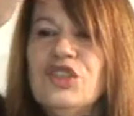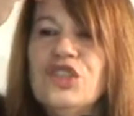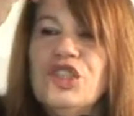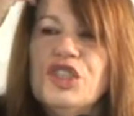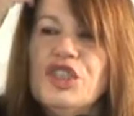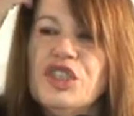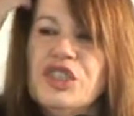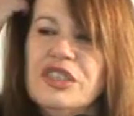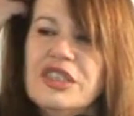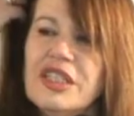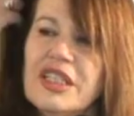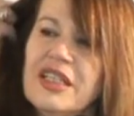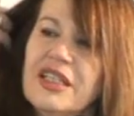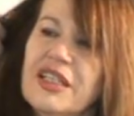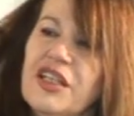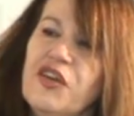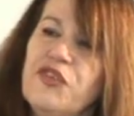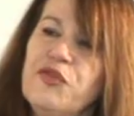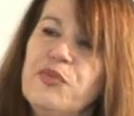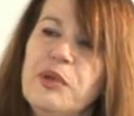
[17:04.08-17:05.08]

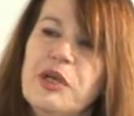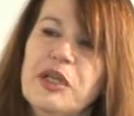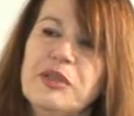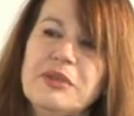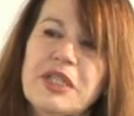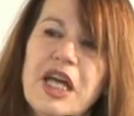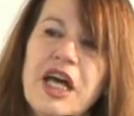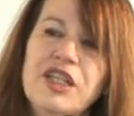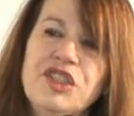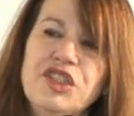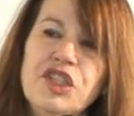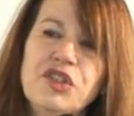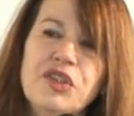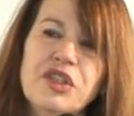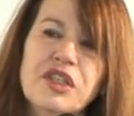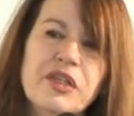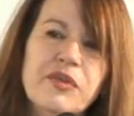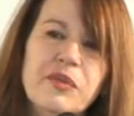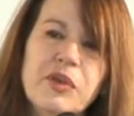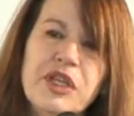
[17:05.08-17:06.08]
introducing love poems, I
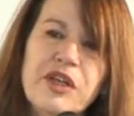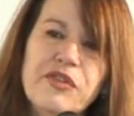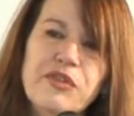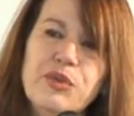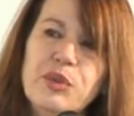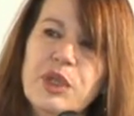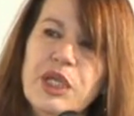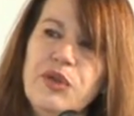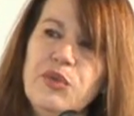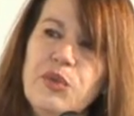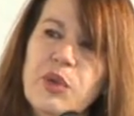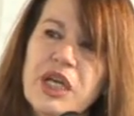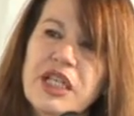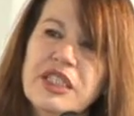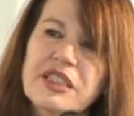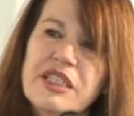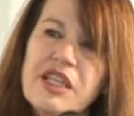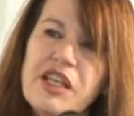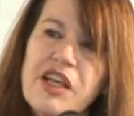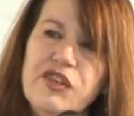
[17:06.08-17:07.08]
don't think one ever really
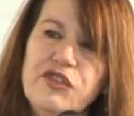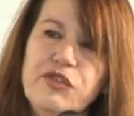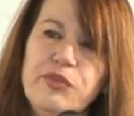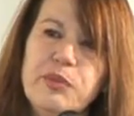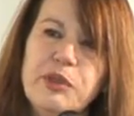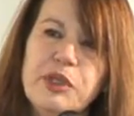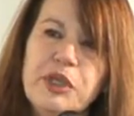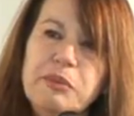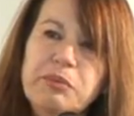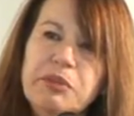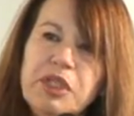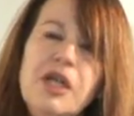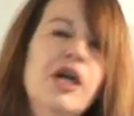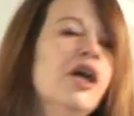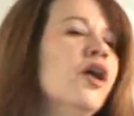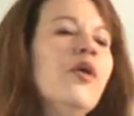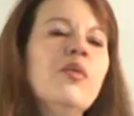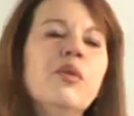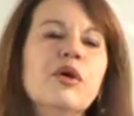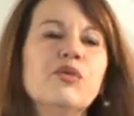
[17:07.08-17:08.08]
writes love poems.
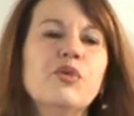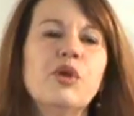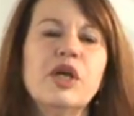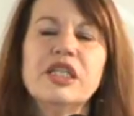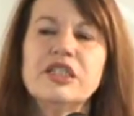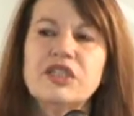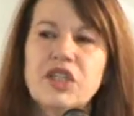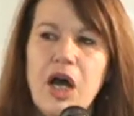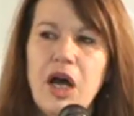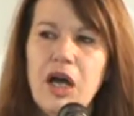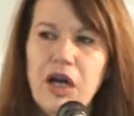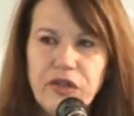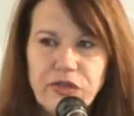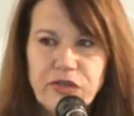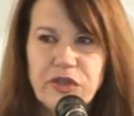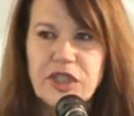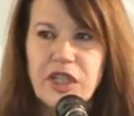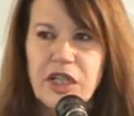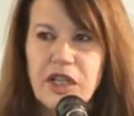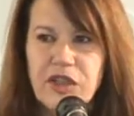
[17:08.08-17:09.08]
One writes
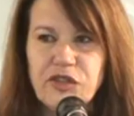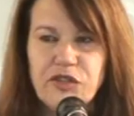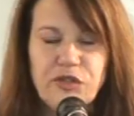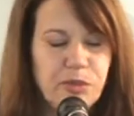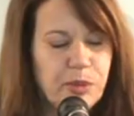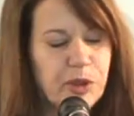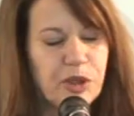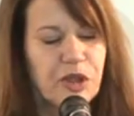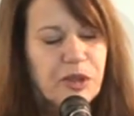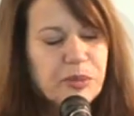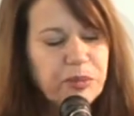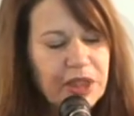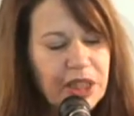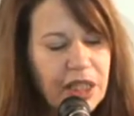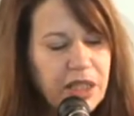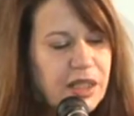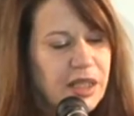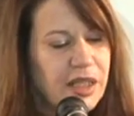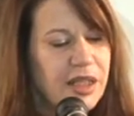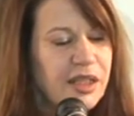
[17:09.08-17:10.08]
after love poems,
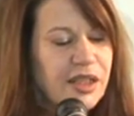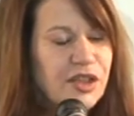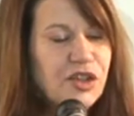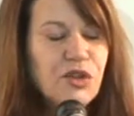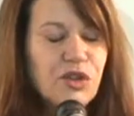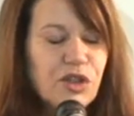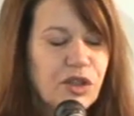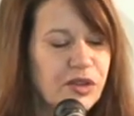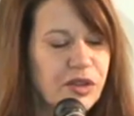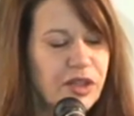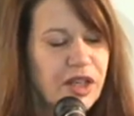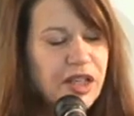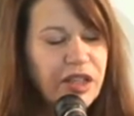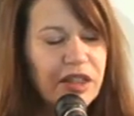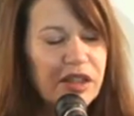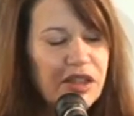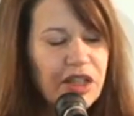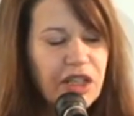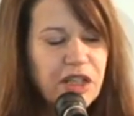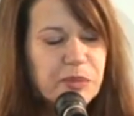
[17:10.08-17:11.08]
I think. You know, at
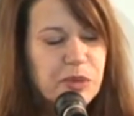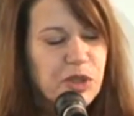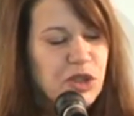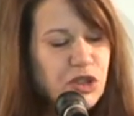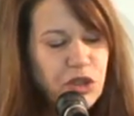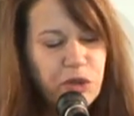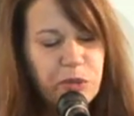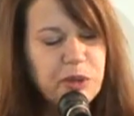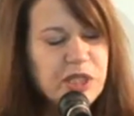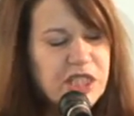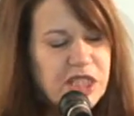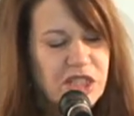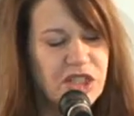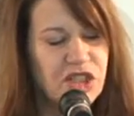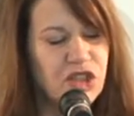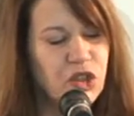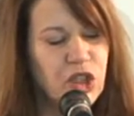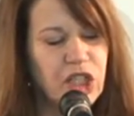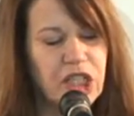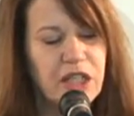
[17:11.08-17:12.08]
the time you're too busy
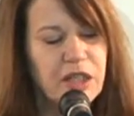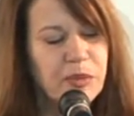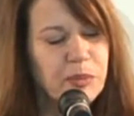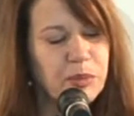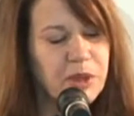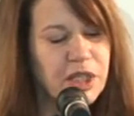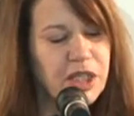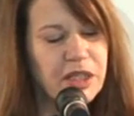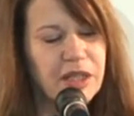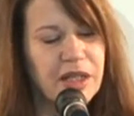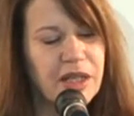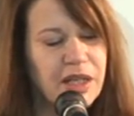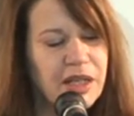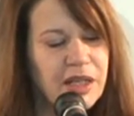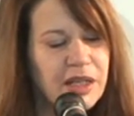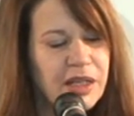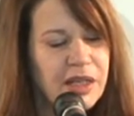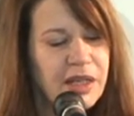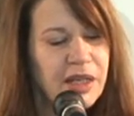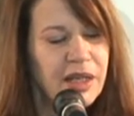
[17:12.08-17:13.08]
doing it. But
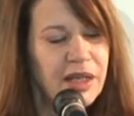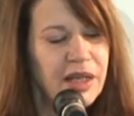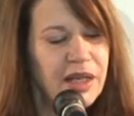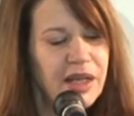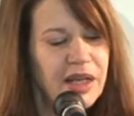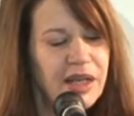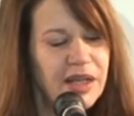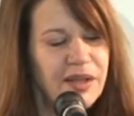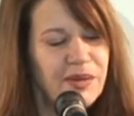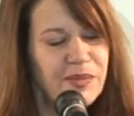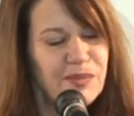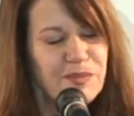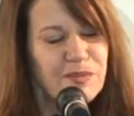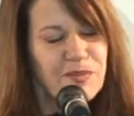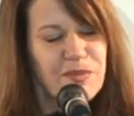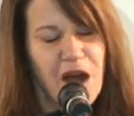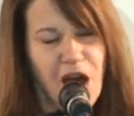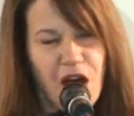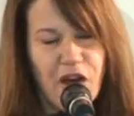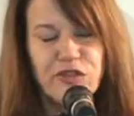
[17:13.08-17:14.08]

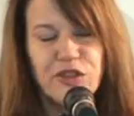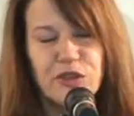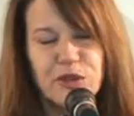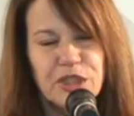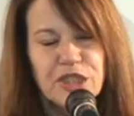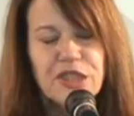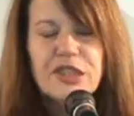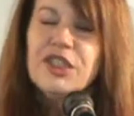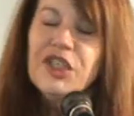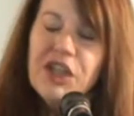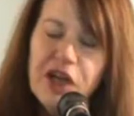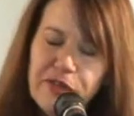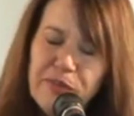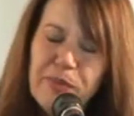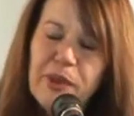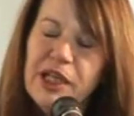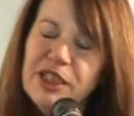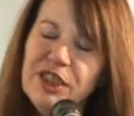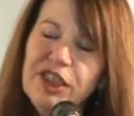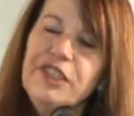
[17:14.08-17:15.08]
afterwards you have
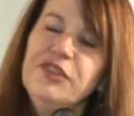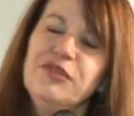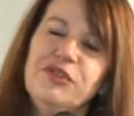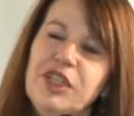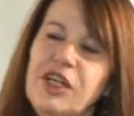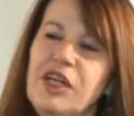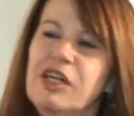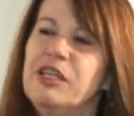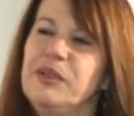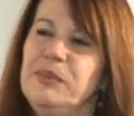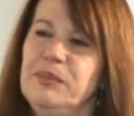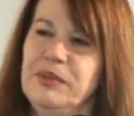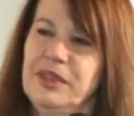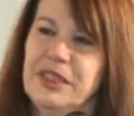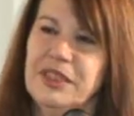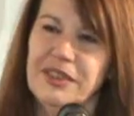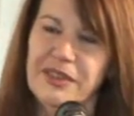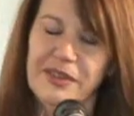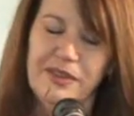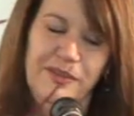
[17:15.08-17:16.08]
plenty of time.
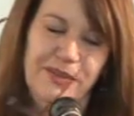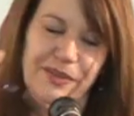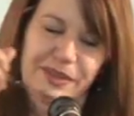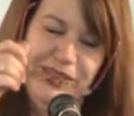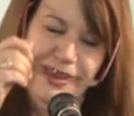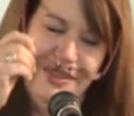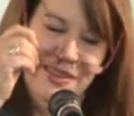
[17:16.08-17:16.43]
So.